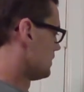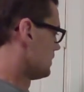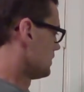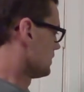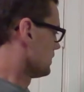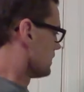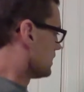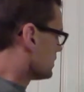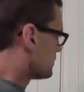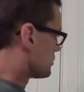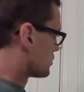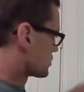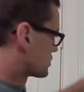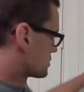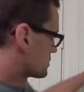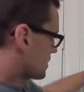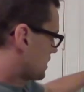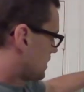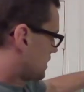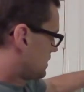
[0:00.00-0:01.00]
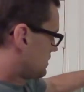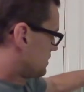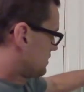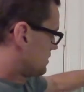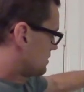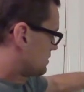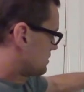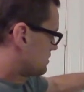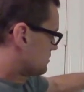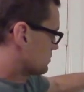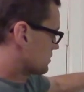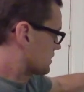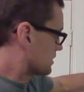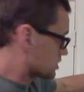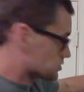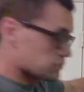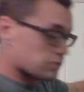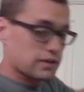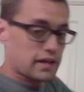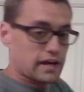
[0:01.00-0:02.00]
He pushes ahead with his
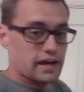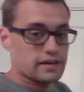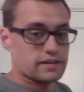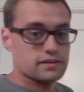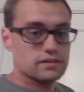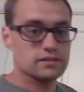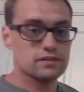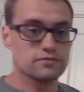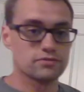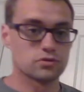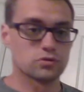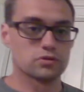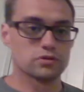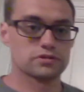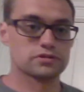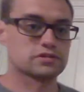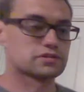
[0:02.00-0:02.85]
plan, of course,